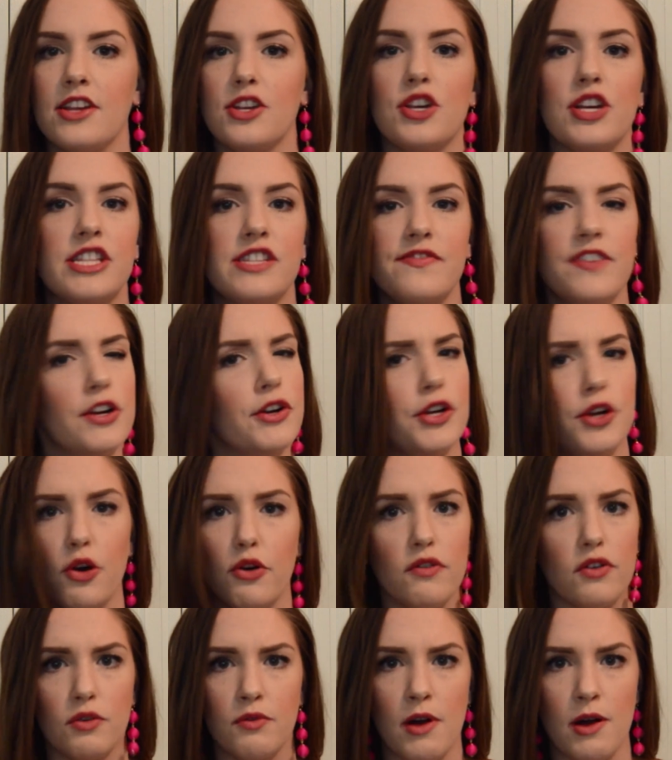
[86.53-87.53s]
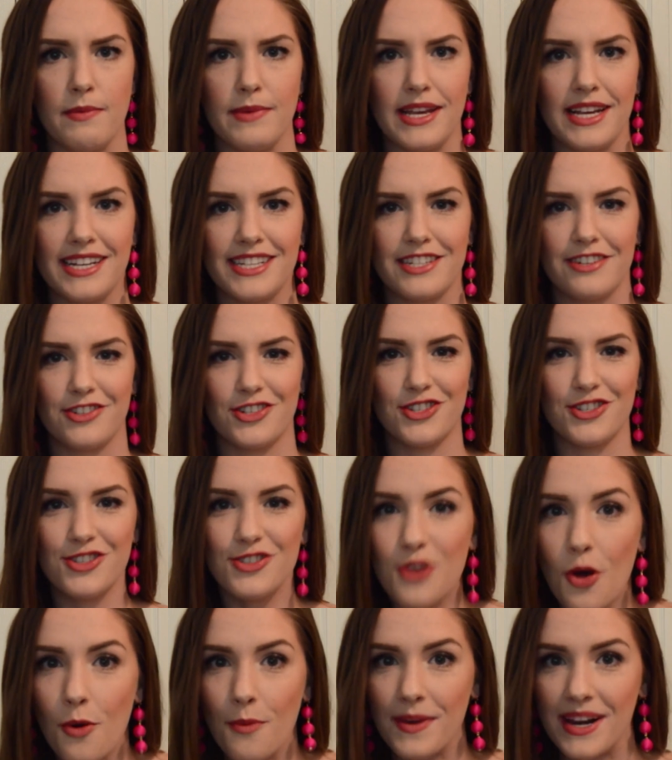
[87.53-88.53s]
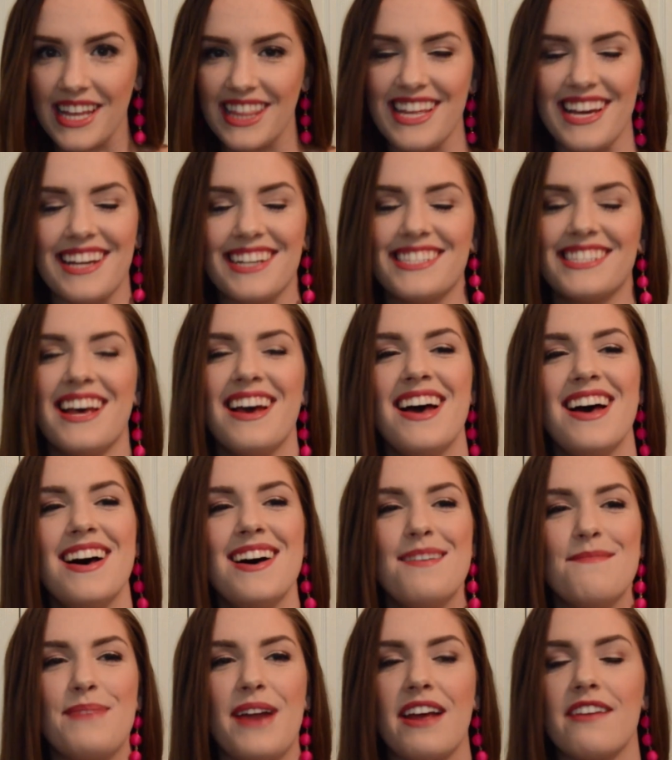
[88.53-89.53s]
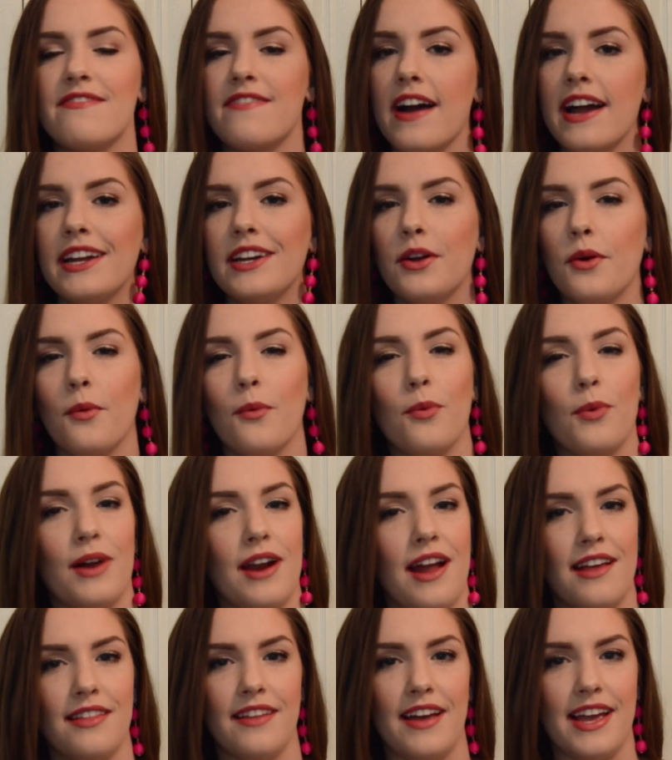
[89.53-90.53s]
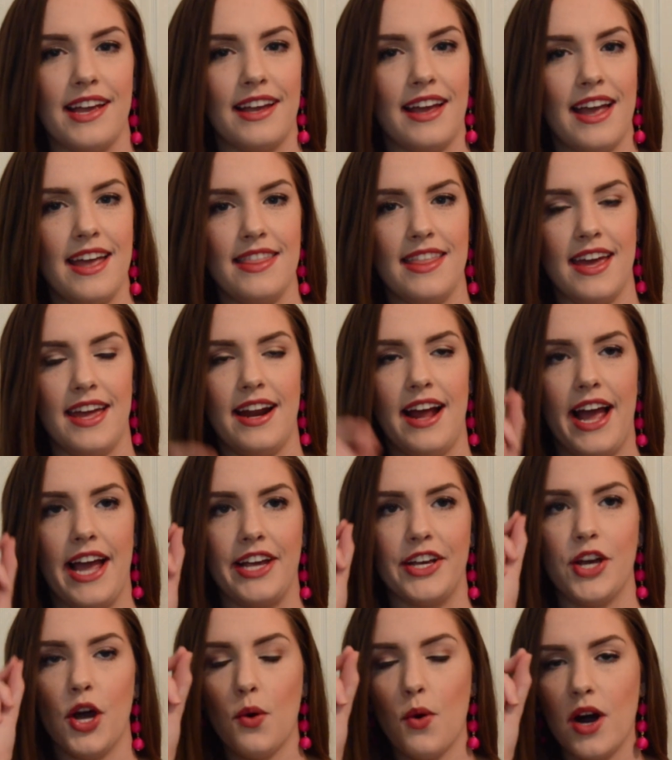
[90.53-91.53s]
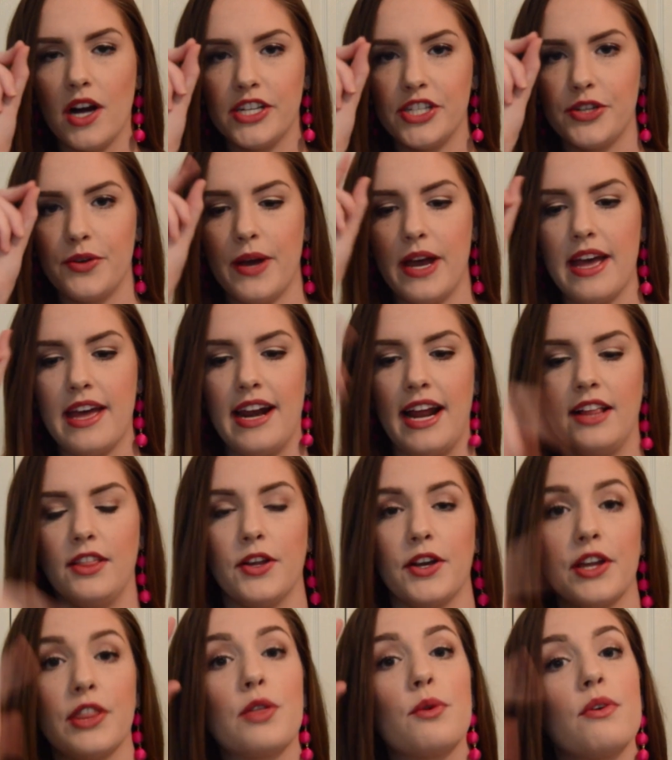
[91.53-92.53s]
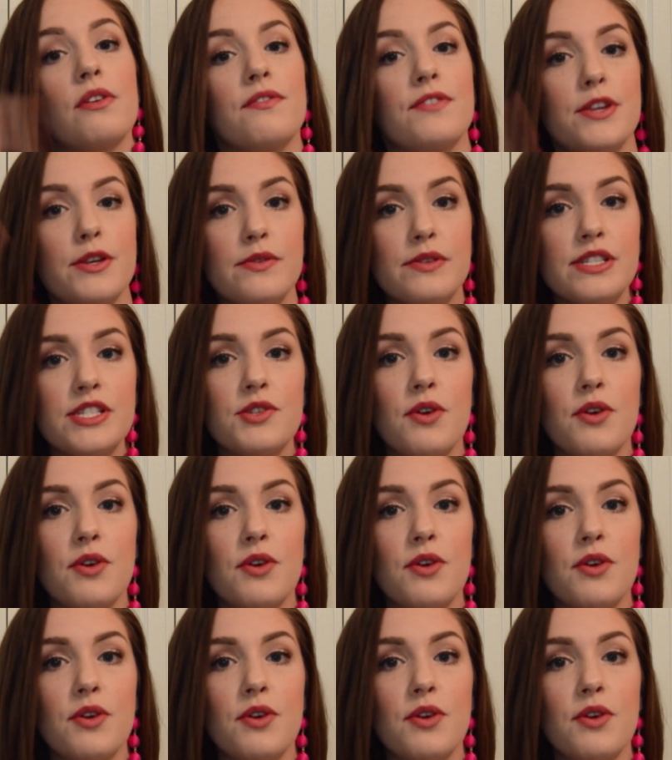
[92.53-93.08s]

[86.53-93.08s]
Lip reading: It's very overwhelming because there's so many things, but I find what I like and then I go onto it and I look at the reviews.